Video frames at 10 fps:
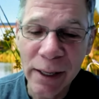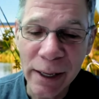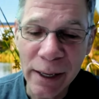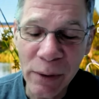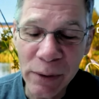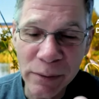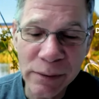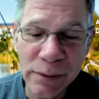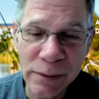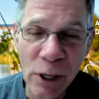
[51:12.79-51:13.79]
uh,
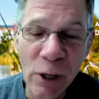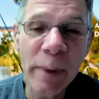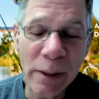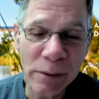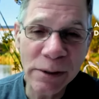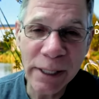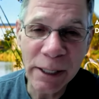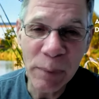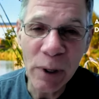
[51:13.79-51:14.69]
Oak Mountain State